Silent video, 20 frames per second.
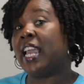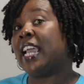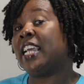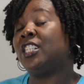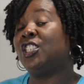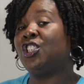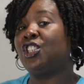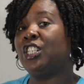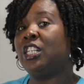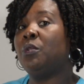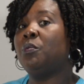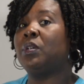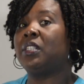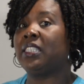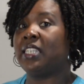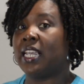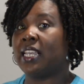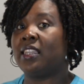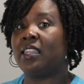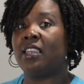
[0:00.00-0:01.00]
and she would
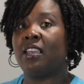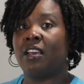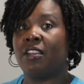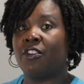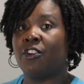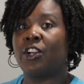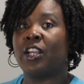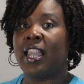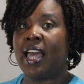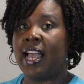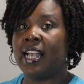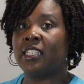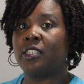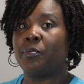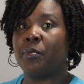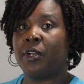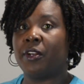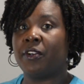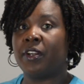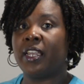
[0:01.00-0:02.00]
take the other class
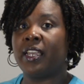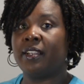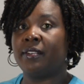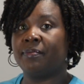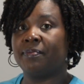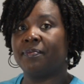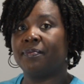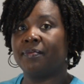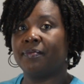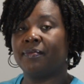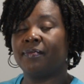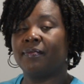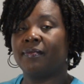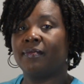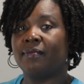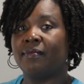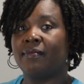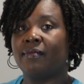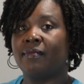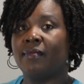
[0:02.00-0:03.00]

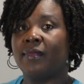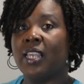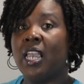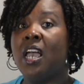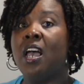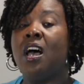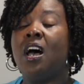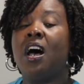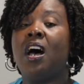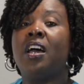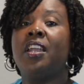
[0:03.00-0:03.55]
period.